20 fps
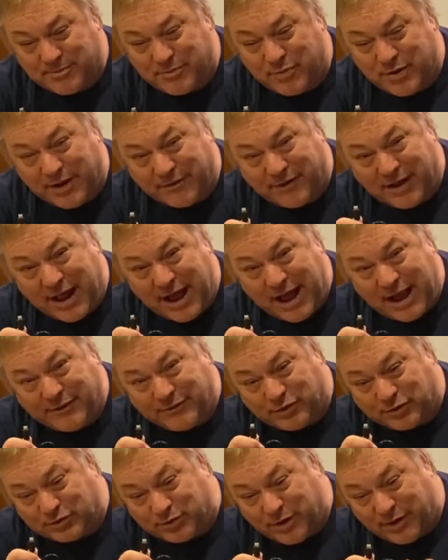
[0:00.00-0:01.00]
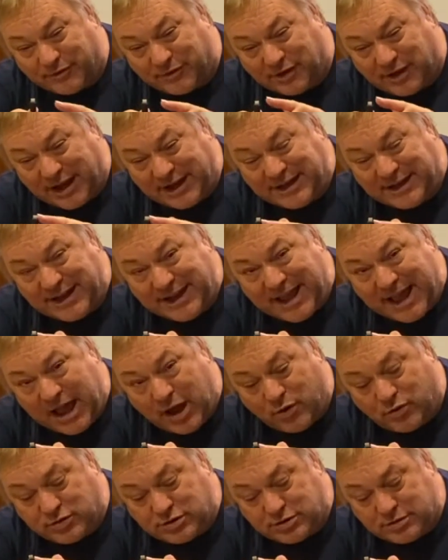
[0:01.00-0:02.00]
We have an iPhone, so we have lightning
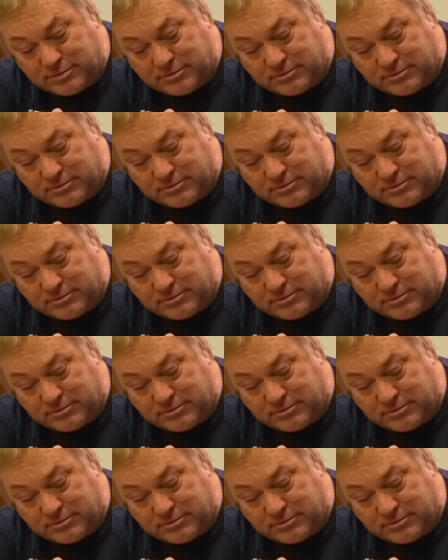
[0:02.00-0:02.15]
out,